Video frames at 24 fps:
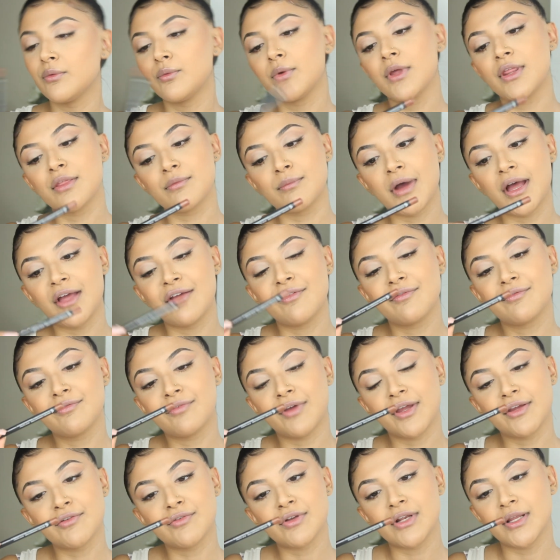with my
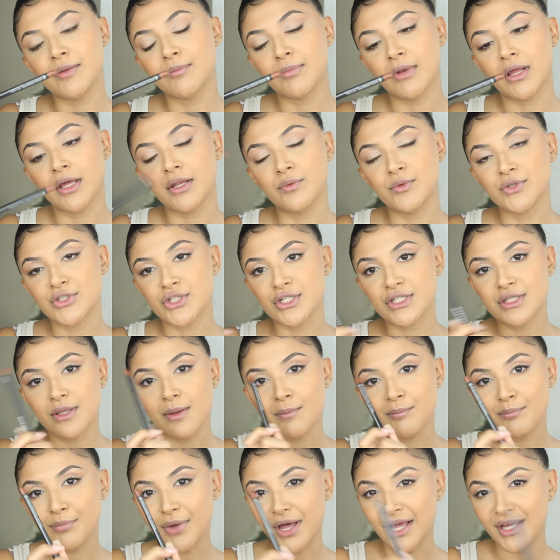favourite lip liner, which is
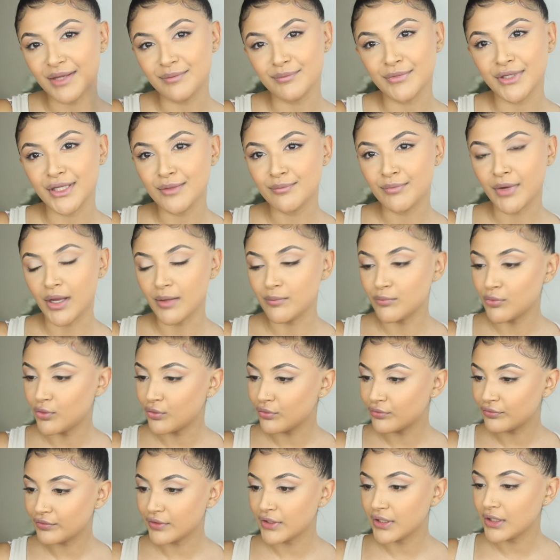Bite Me by
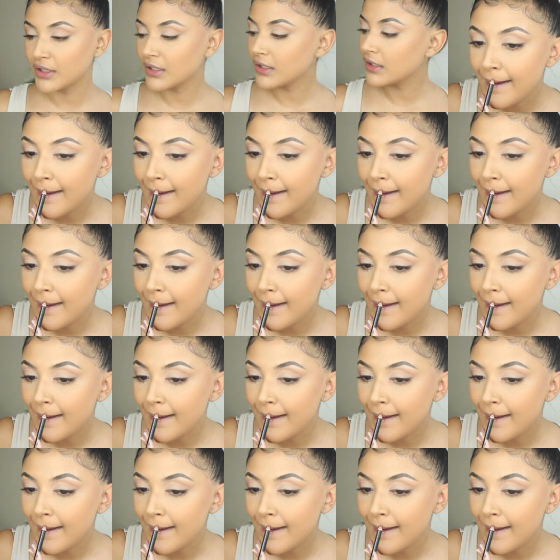Morphe.